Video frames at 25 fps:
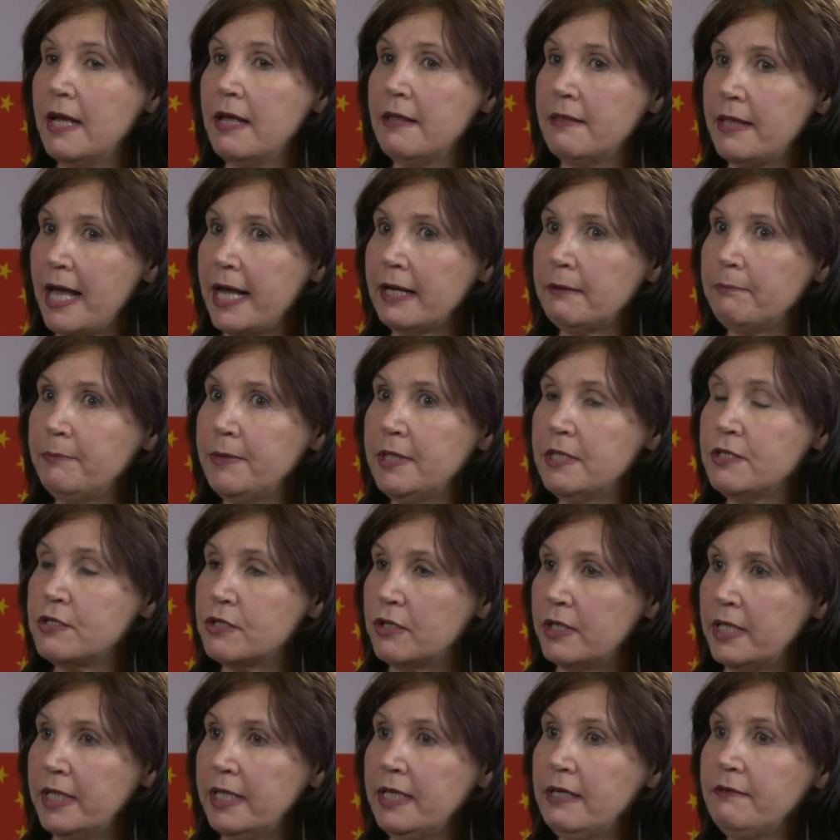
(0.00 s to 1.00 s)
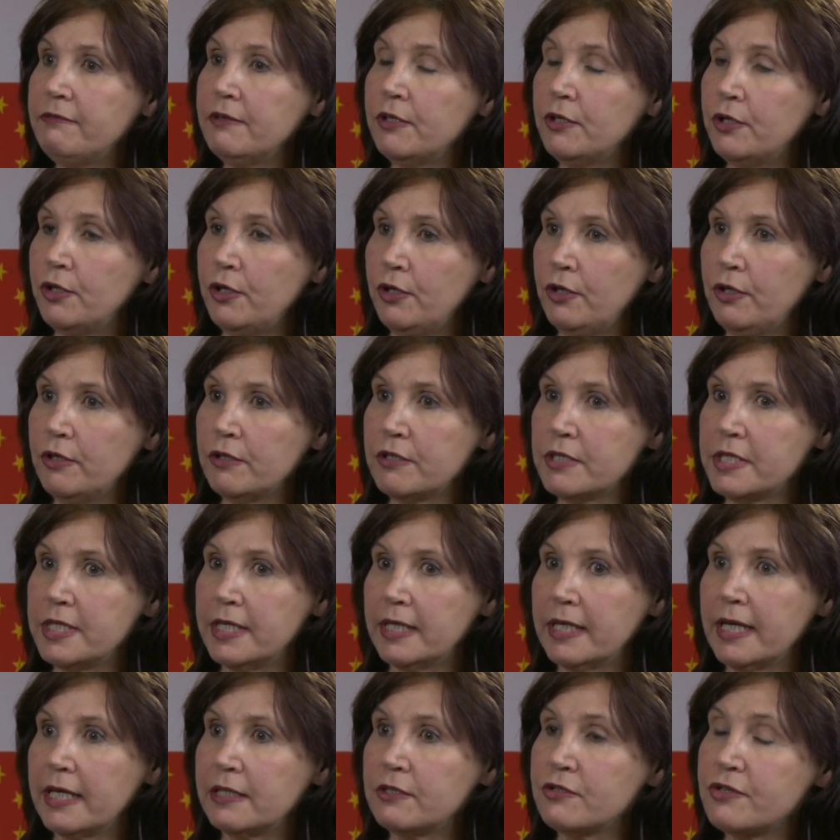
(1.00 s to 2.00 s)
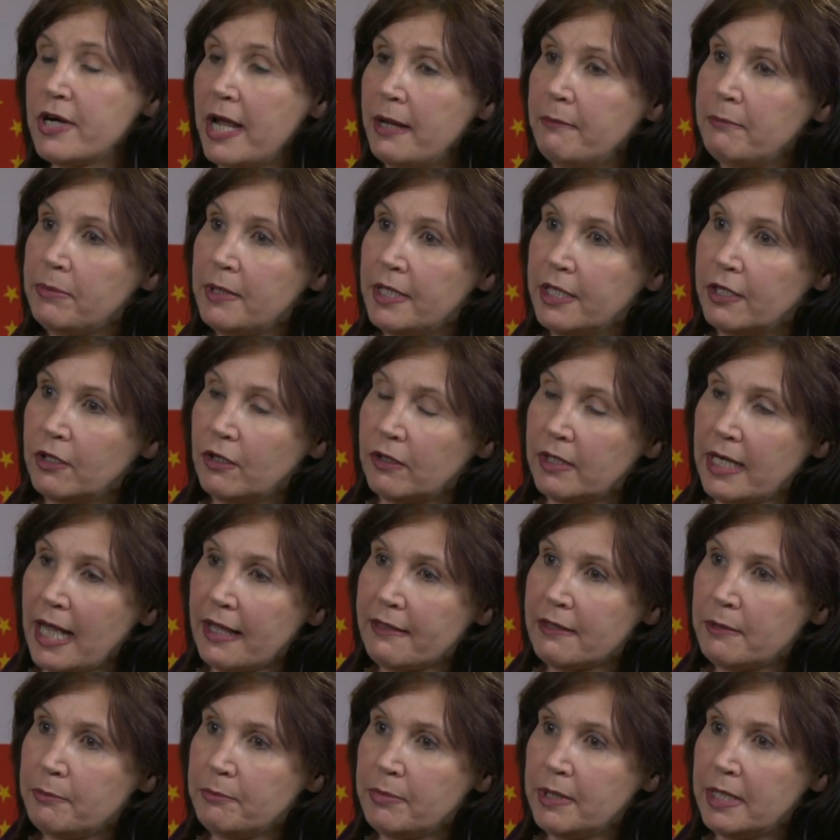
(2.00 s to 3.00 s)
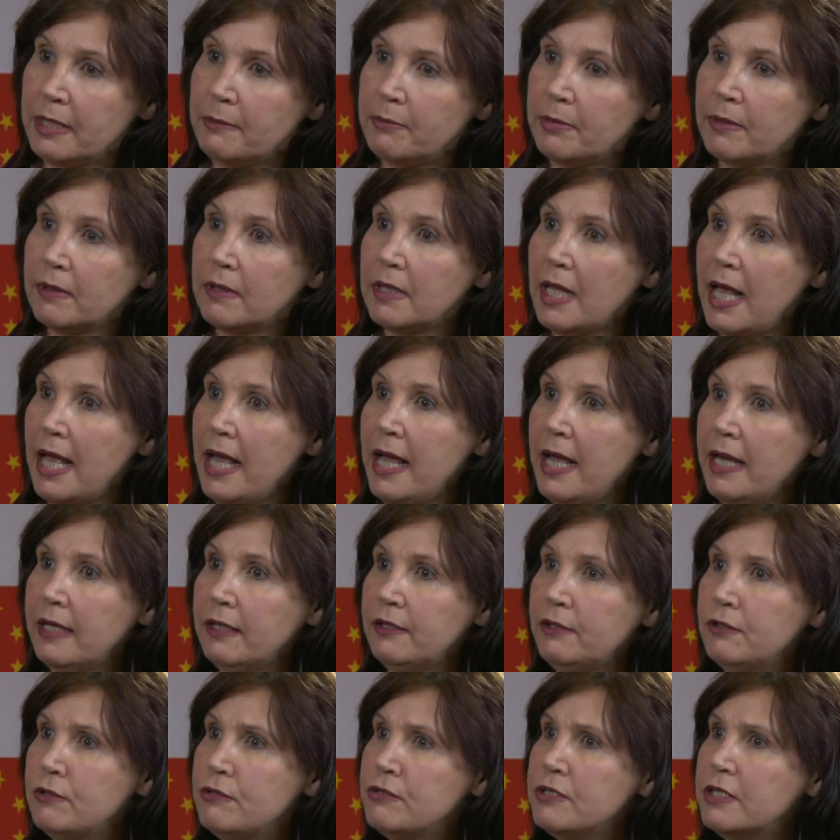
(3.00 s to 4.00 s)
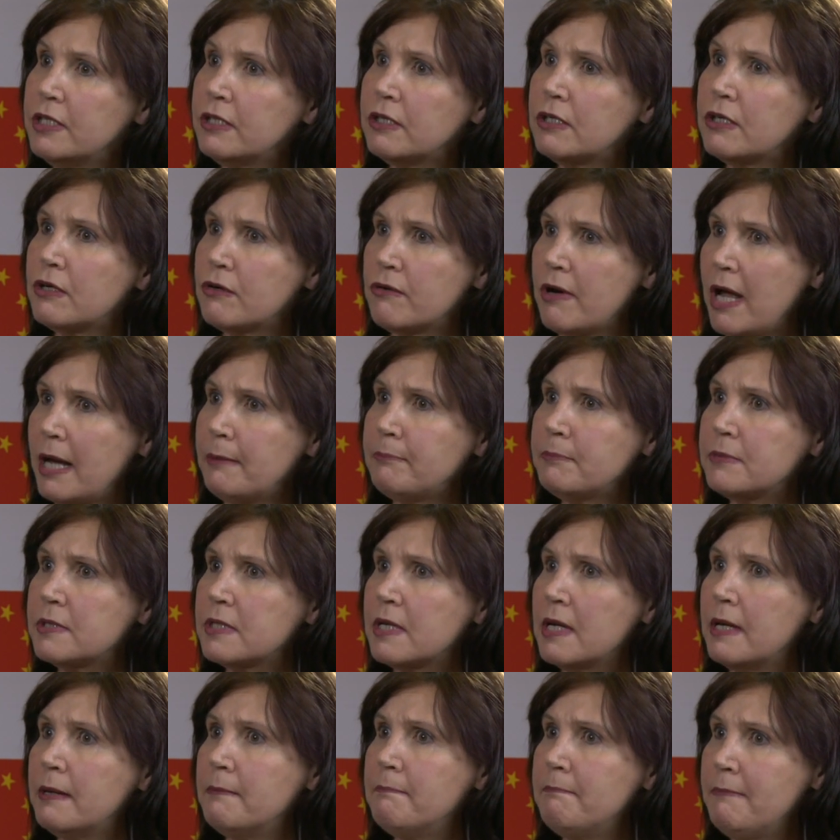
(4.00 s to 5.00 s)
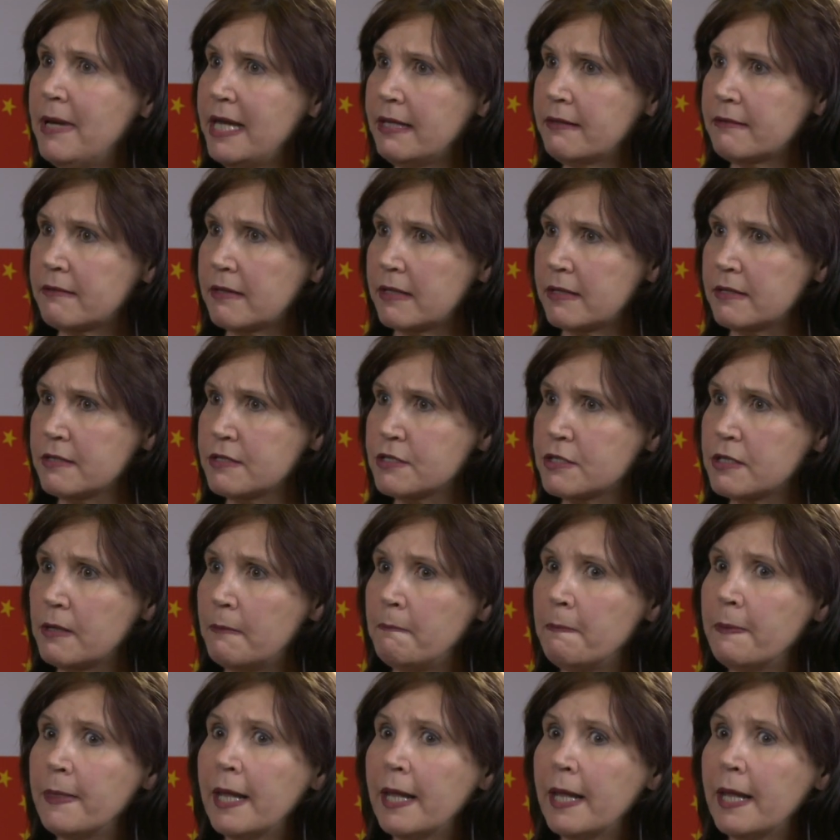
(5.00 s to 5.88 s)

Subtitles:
That means even hurting and trampling on other people and using corrupt methods.